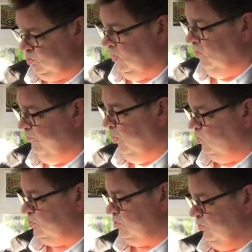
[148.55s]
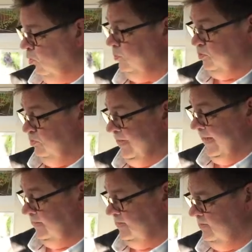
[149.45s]
12 books up to
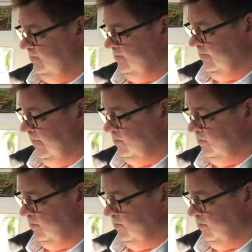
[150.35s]
date today,